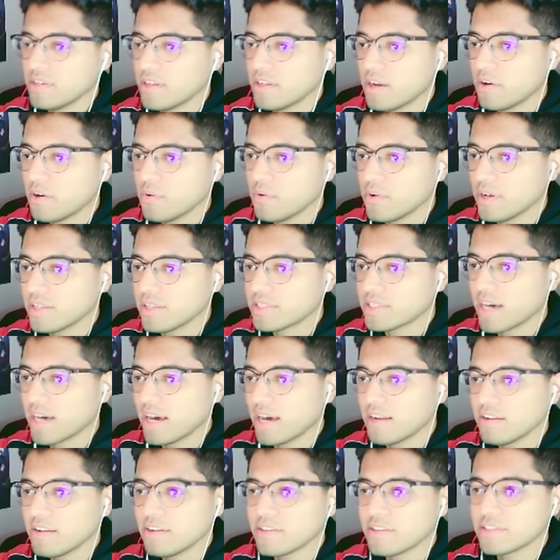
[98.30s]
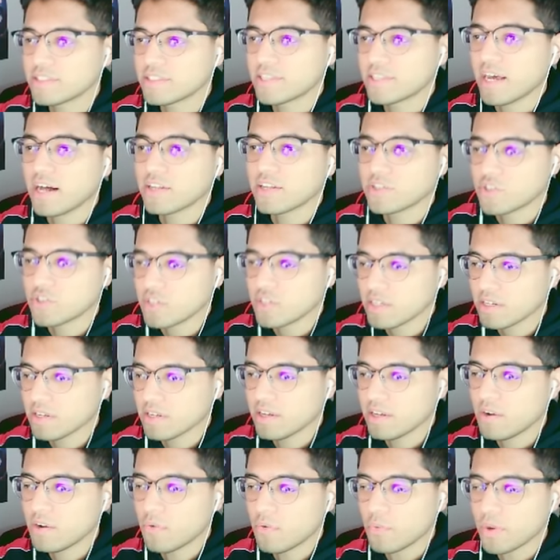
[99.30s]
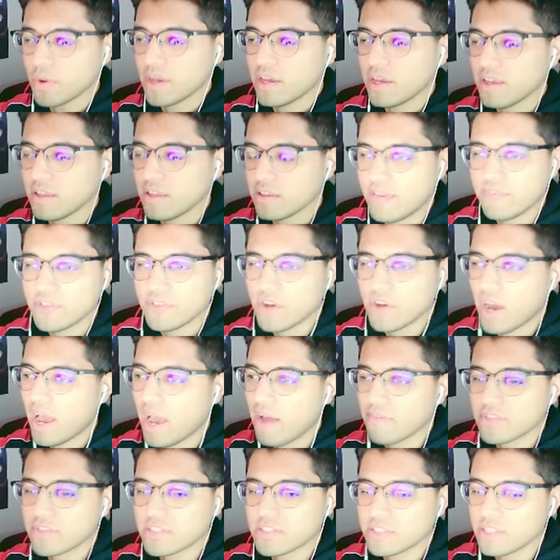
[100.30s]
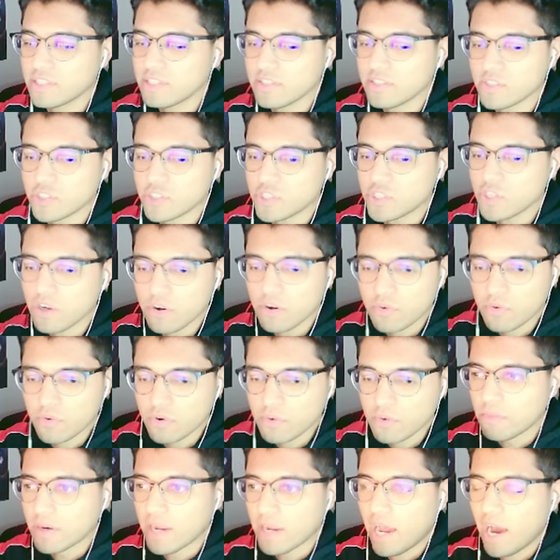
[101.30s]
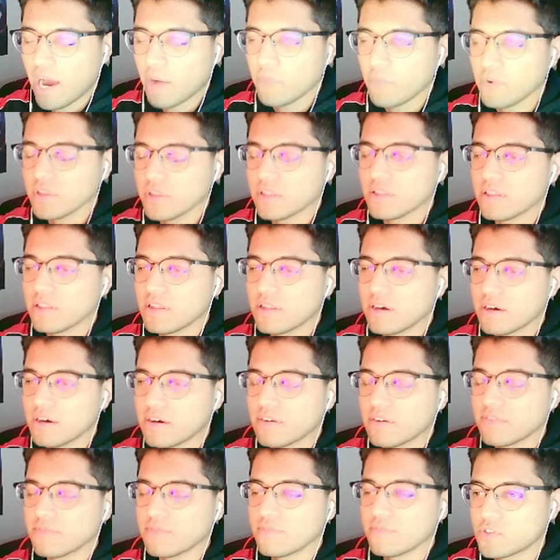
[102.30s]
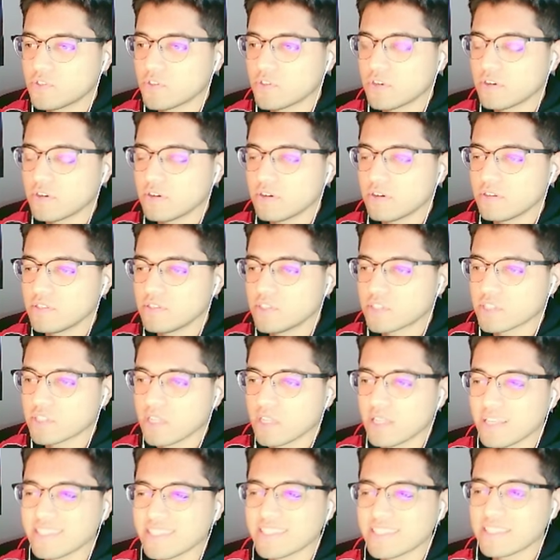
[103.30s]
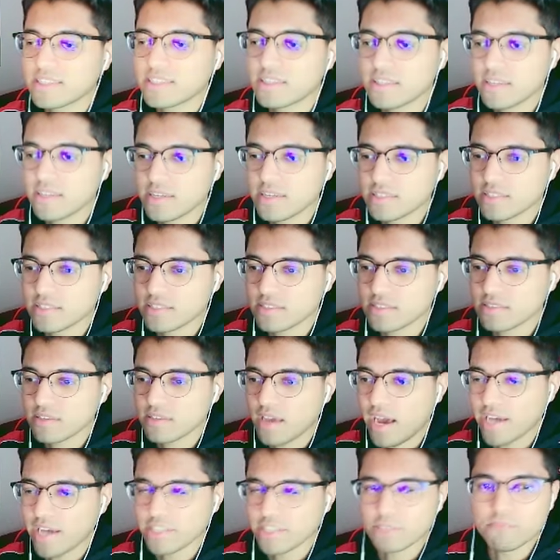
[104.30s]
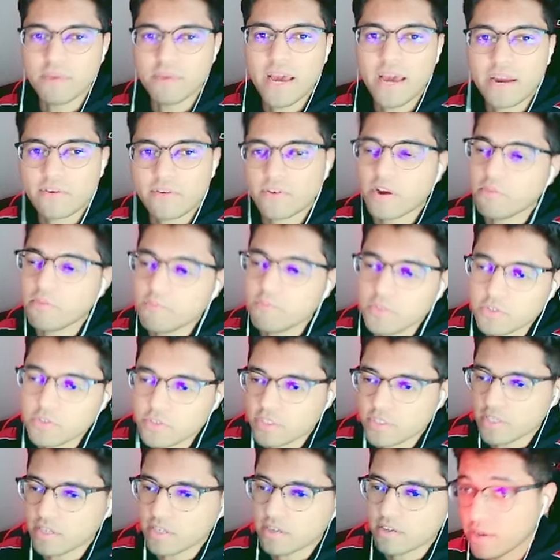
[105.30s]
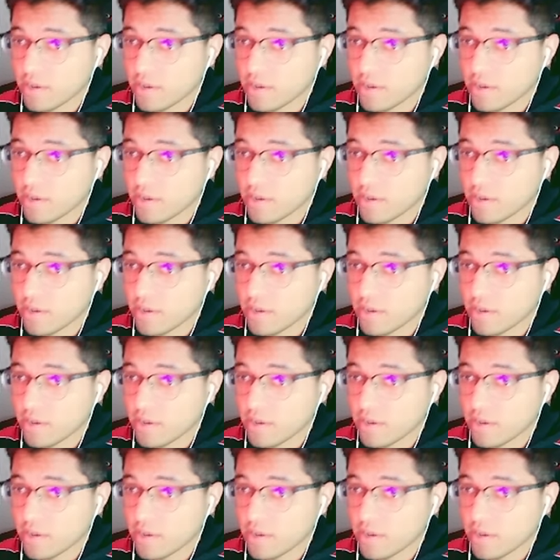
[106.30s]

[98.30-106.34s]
You know, it's kind of nostalgic in a way, even though I haven't seen the show. But I would love to just listen to this as background music.